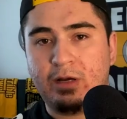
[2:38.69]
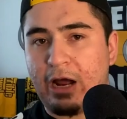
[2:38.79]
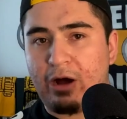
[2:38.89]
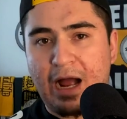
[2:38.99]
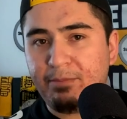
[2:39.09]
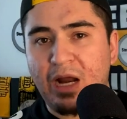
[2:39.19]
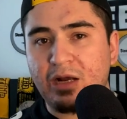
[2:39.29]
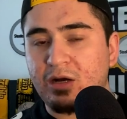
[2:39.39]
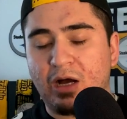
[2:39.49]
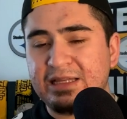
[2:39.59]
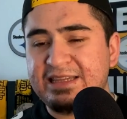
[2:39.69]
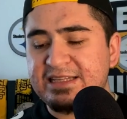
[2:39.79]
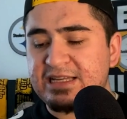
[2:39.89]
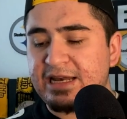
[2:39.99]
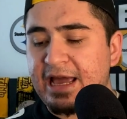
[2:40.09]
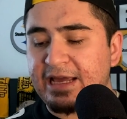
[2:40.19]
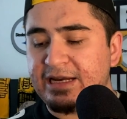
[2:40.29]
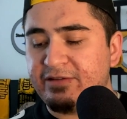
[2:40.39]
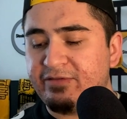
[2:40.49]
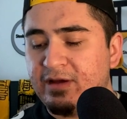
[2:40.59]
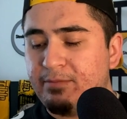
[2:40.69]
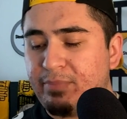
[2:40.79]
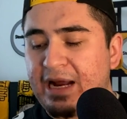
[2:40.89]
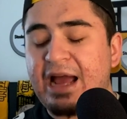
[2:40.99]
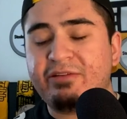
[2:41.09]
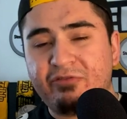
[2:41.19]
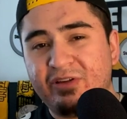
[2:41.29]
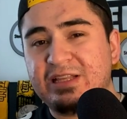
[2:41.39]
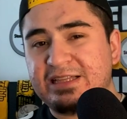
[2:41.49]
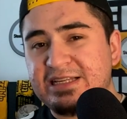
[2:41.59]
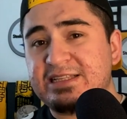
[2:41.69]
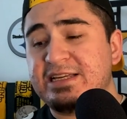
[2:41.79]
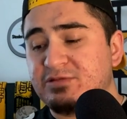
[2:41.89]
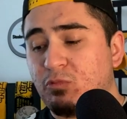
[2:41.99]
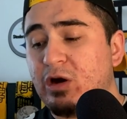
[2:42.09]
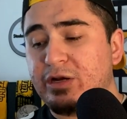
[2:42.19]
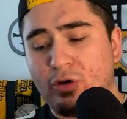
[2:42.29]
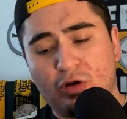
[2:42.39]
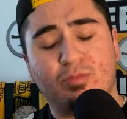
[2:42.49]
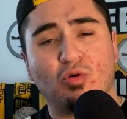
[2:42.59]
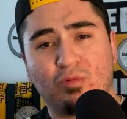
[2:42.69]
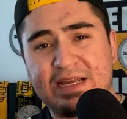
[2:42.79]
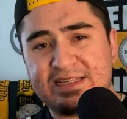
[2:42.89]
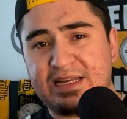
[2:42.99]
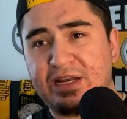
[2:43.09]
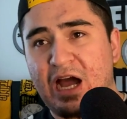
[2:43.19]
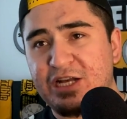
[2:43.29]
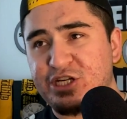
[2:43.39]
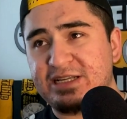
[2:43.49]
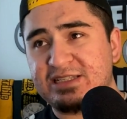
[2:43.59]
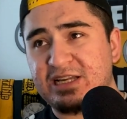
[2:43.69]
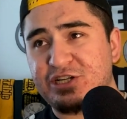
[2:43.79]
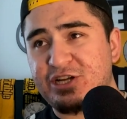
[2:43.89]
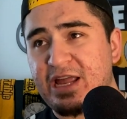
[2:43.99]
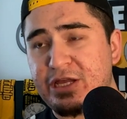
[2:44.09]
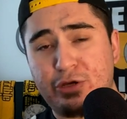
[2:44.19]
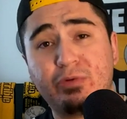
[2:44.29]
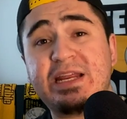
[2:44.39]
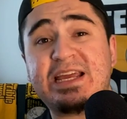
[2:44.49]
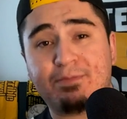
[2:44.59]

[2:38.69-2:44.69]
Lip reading: Now, I'm not calling this a negative, but I have a feeling this is one notable reason Najee is such a unique